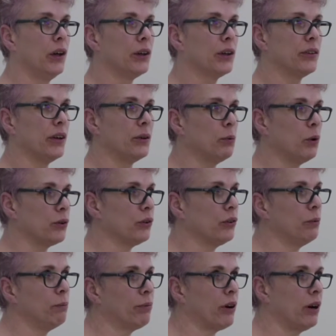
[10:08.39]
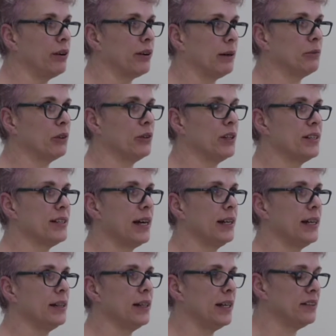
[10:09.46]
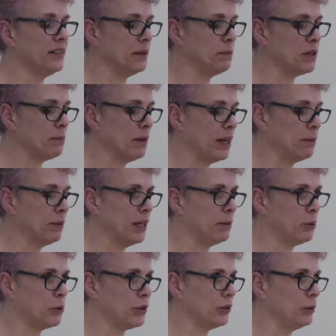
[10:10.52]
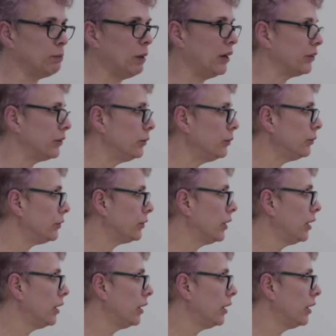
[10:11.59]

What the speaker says: because I'd watched some programmes on the telly, and they seemed to make people do puzzles,